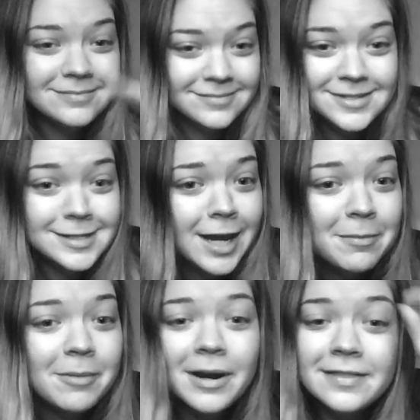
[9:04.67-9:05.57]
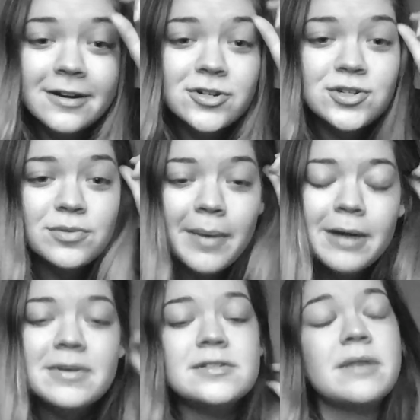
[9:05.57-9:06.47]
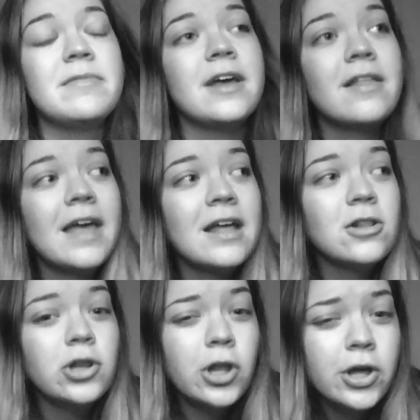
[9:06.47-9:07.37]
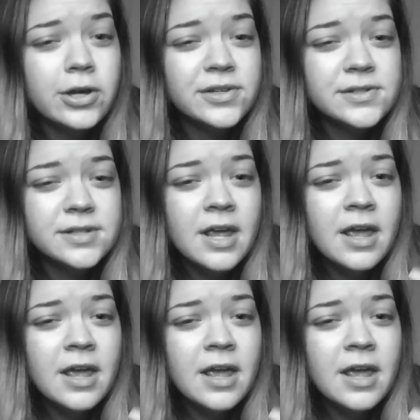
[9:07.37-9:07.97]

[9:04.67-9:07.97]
segment right there just reminded me of something. Like, looks.